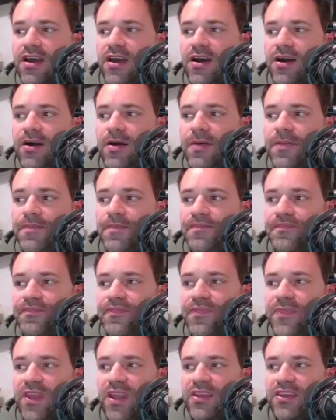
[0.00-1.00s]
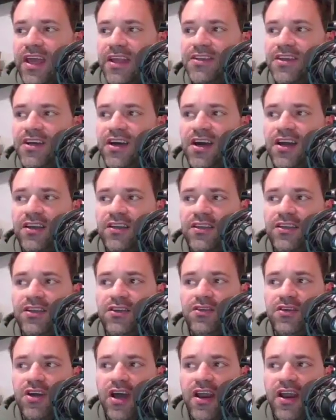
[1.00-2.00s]
Um, that done,
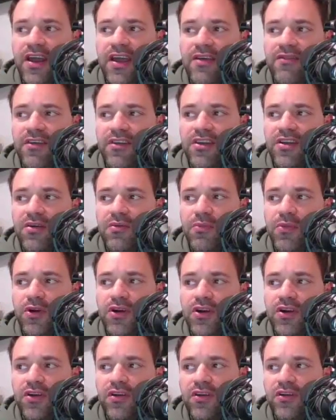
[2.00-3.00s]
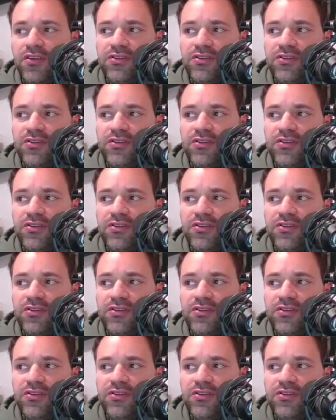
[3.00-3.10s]
you gotta have a number.